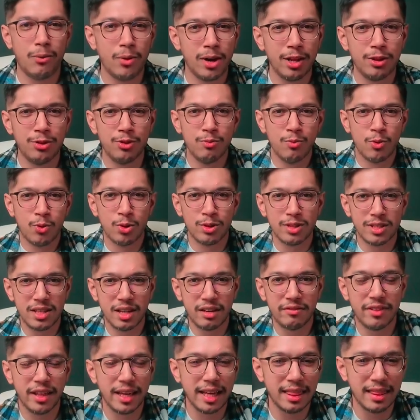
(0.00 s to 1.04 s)
I want to do more
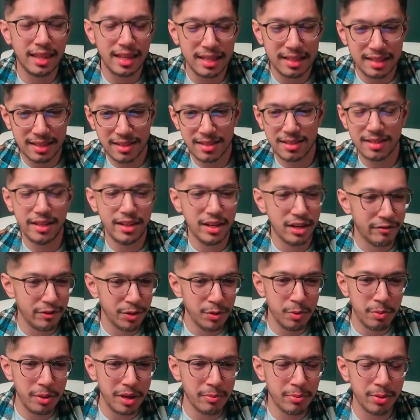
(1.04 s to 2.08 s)
stuff like this,
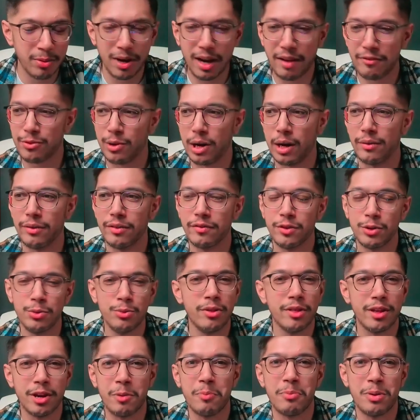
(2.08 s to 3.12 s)
interviewing people after I
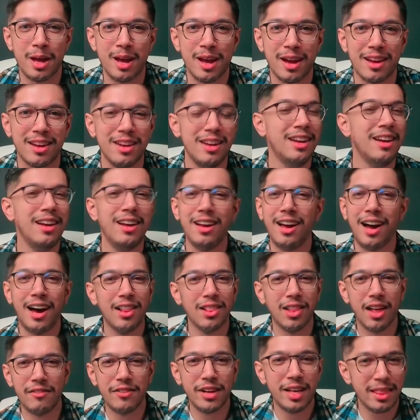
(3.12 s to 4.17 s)
review their pick.
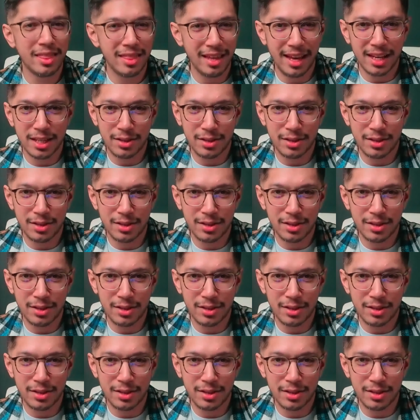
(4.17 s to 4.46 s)
I love it.